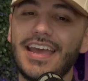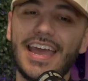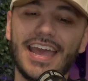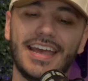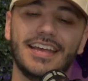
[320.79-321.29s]

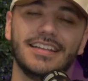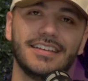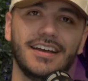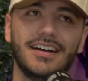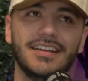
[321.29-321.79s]
and
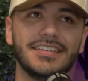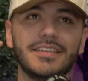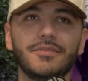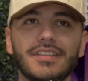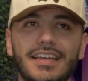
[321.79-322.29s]
uh,
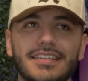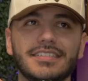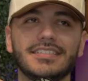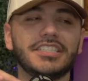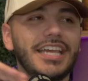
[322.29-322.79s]
de- like
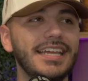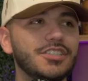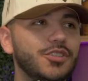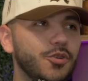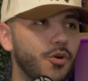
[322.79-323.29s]
just
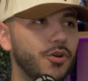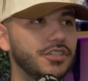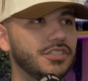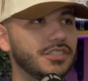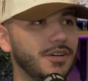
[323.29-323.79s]
changed the
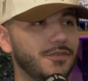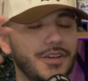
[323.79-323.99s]
course of